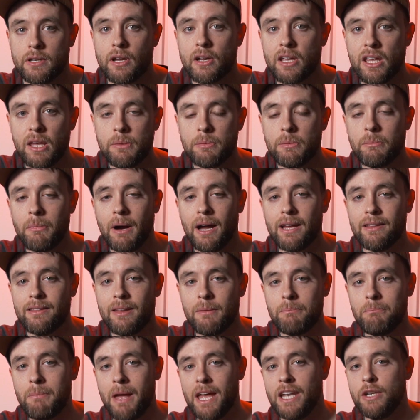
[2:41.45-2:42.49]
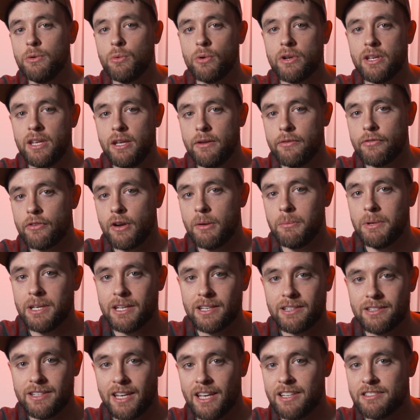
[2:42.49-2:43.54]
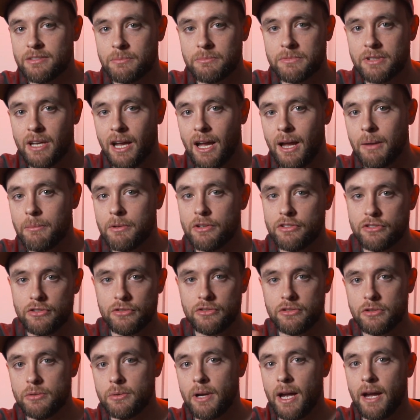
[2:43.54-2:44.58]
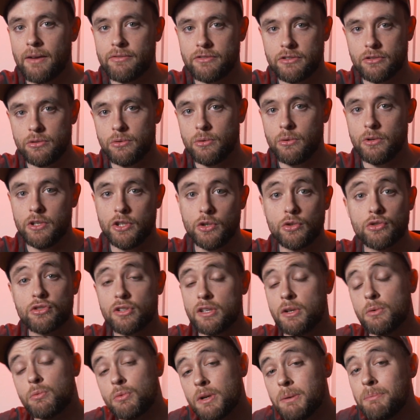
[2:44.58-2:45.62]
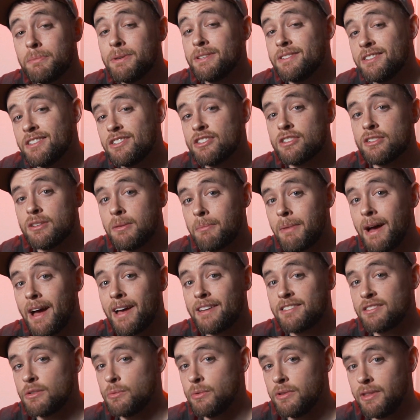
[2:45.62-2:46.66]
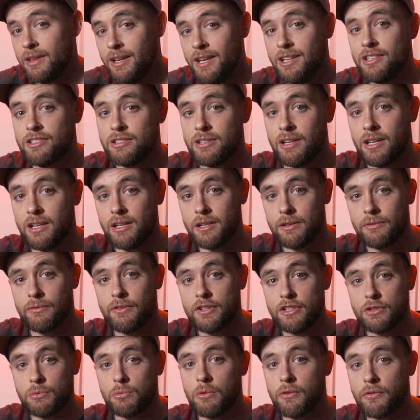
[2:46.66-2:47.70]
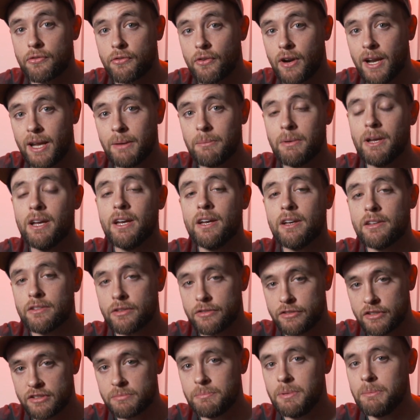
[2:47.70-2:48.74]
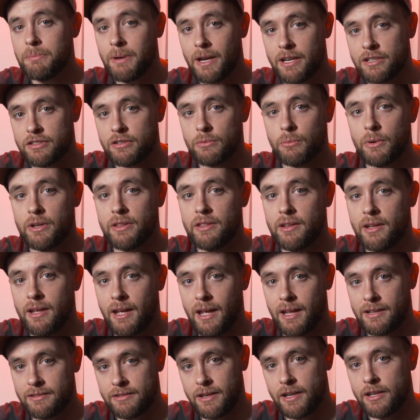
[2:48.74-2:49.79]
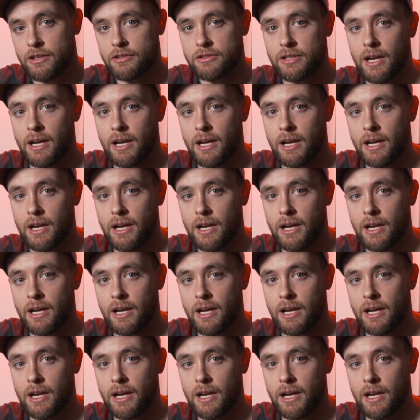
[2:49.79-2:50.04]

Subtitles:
Now keep in mind that manual keyframing can take some time, because you do have to usually reposition the mask with each individual frame, so just be patient with it and take your